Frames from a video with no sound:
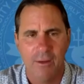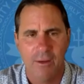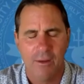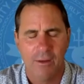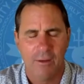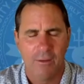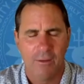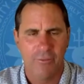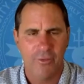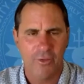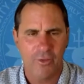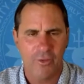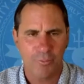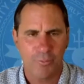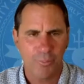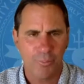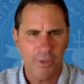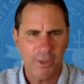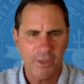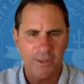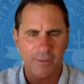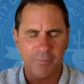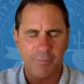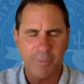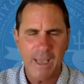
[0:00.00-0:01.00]
this
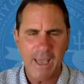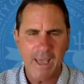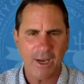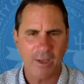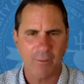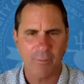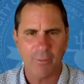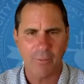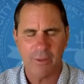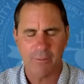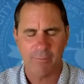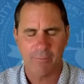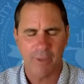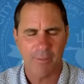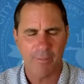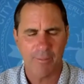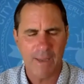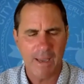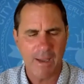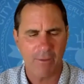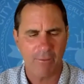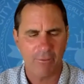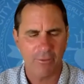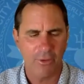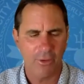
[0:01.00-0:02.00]
pitted battle
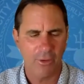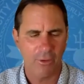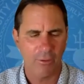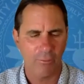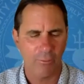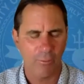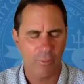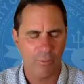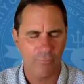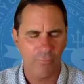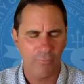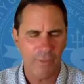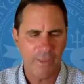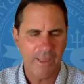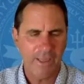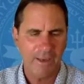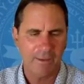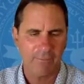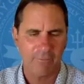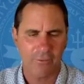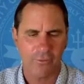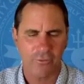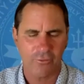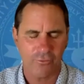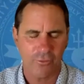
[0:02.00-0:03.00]
about, if we can't
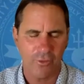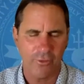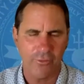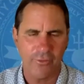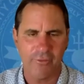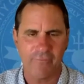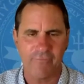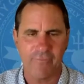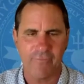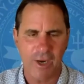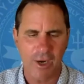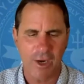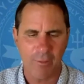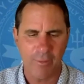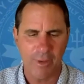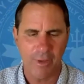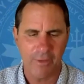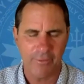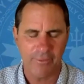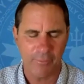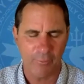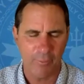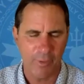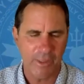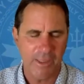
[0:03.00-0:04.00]
destroy the environment,
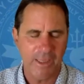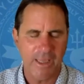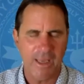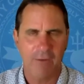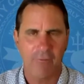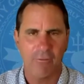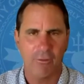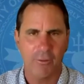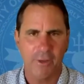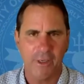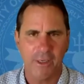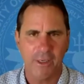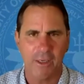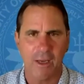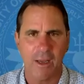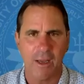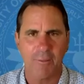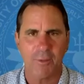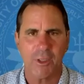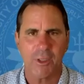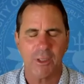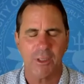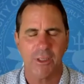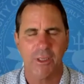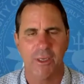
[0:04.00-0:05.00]
then we can't grow
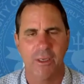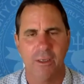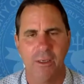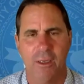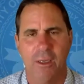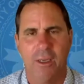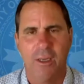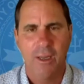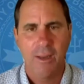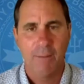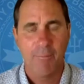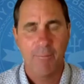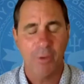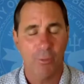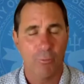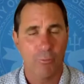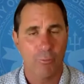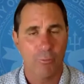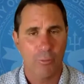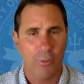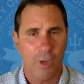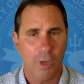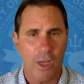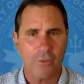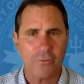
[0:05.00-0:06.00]
economically. But
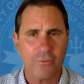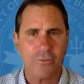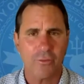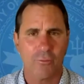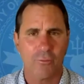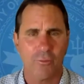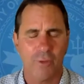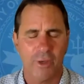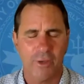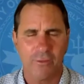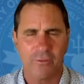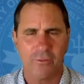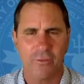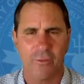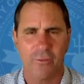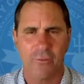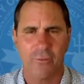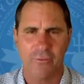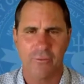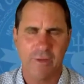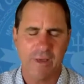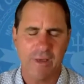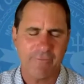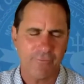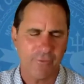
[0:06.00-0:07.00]
also, and so there
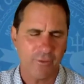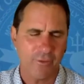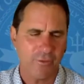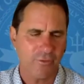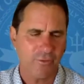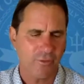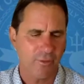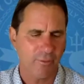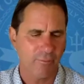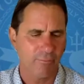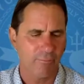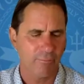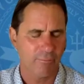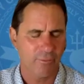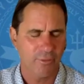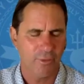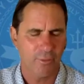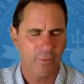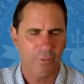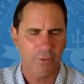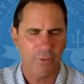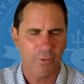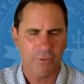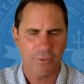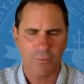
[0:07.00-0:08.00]
was efforts to
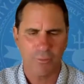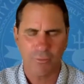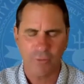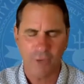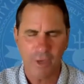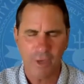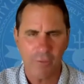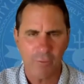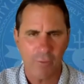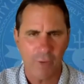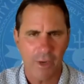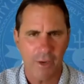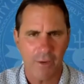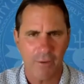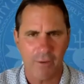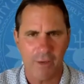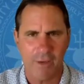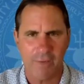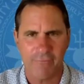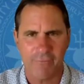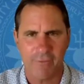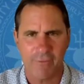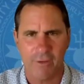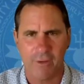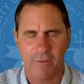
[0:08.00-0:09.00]
build a breakwater
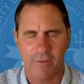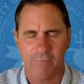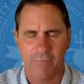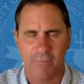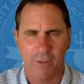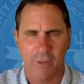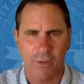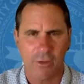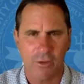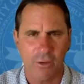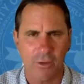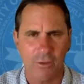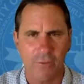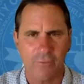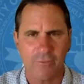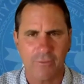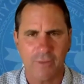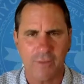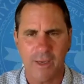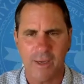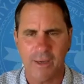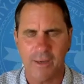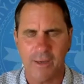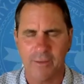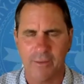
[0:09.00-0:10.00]
off our
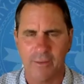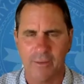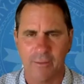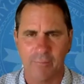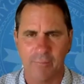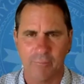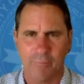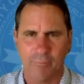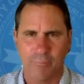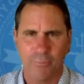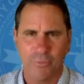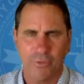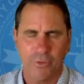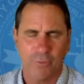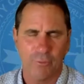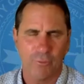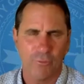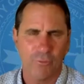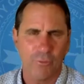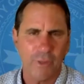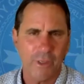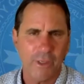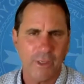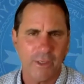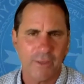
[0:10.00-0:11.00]
coastline and then put a
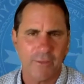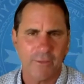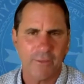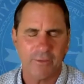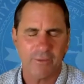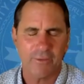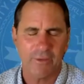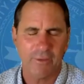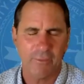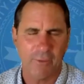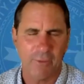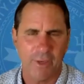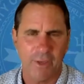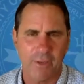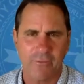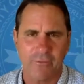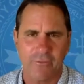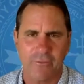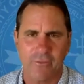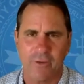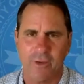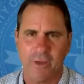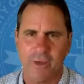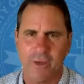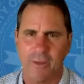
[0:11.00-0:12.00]
marina in the Tijuana
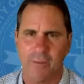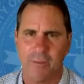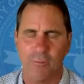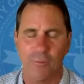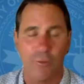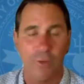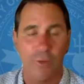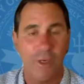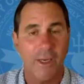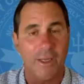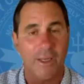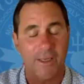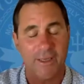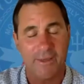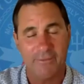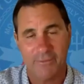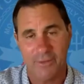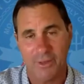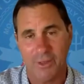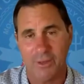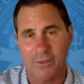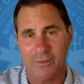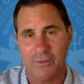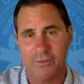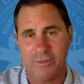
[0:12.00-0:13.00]
Estuary and a marina even
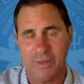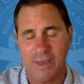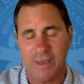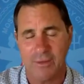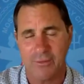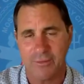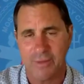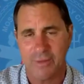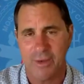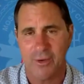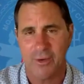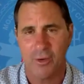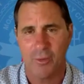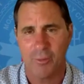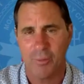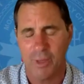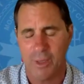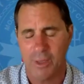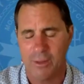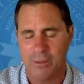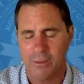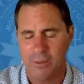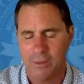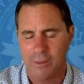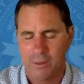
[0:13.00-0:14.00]
on South San Diego
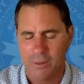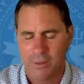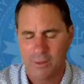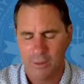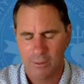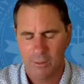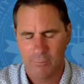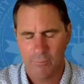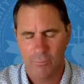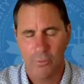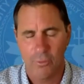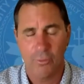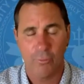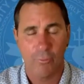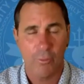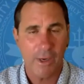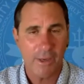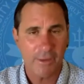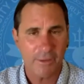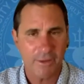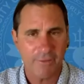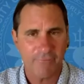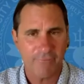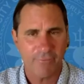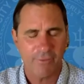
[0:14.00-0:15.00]
Bay, where the
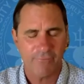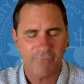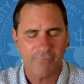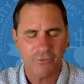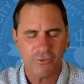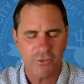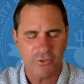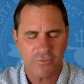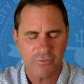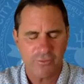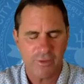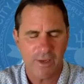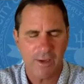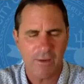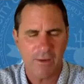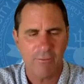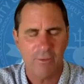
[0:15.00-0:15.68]
wildlife refuge is now,